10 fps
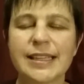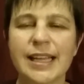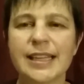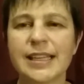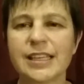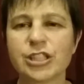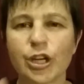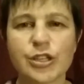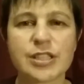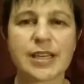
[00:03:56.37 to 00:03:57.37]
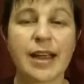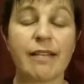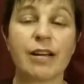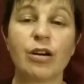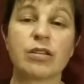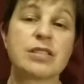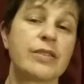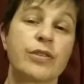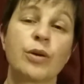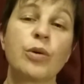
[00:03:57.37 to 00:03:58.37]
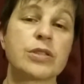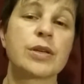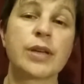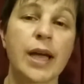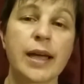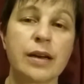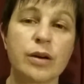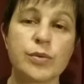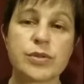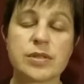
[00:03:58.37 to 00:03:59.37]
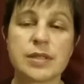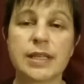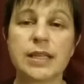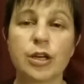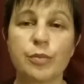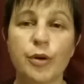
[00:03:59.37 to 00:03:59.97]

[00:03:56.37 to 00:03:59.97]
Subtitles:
he then chose to carry on because everything was okay, and I was nearly on